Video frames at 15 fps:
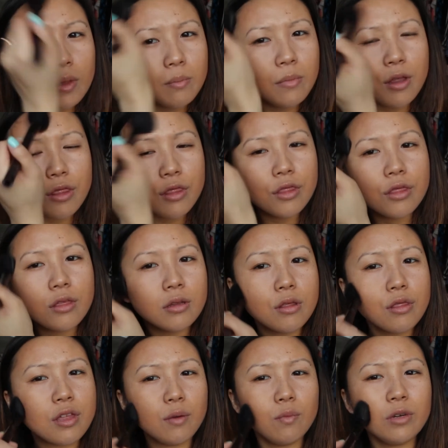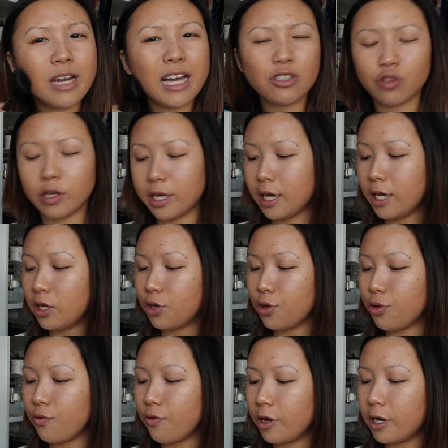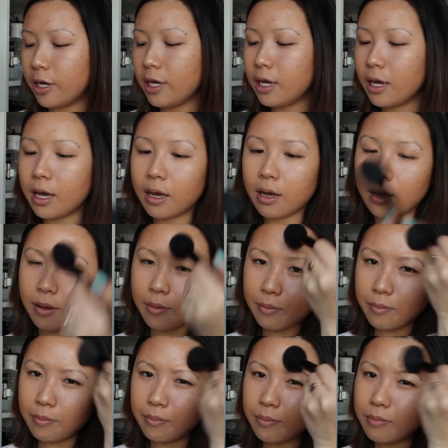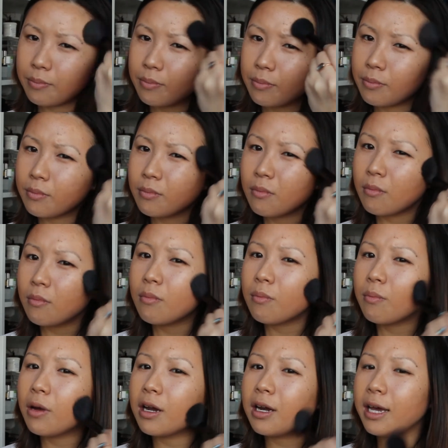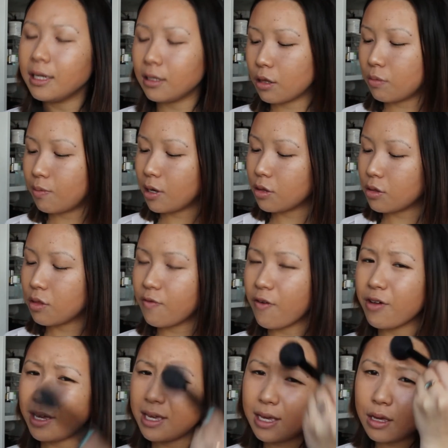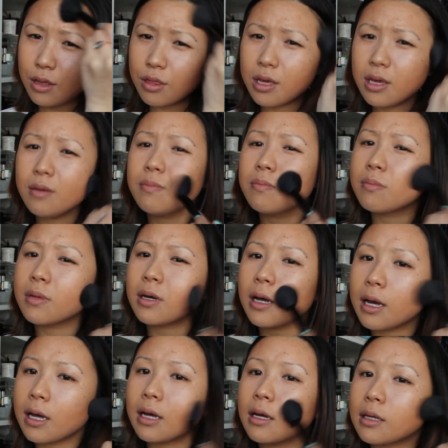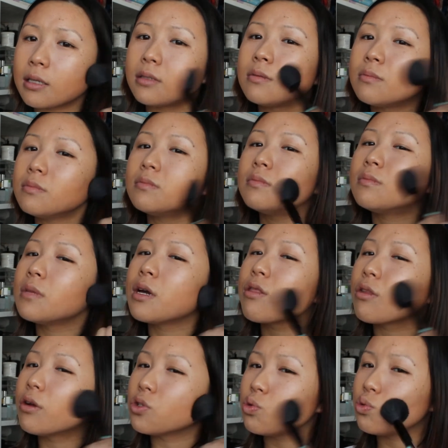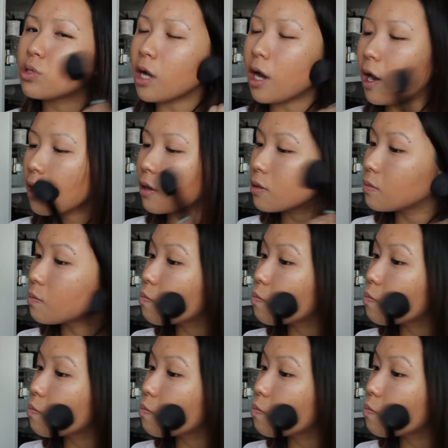the sun would naturally hit you, really. But I like this because it's very easy and it's not too dark.